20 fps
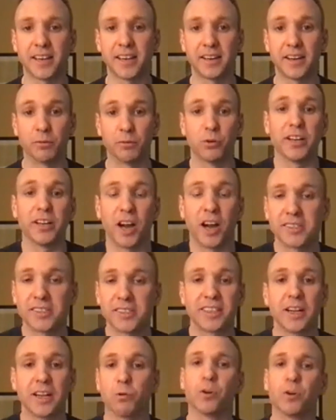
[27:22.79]
And really, honestly,
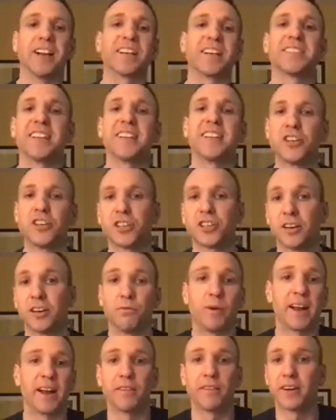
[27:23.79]
that we're an extension of
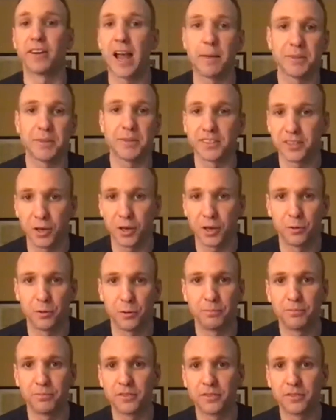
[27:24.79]
whatever happens at the home.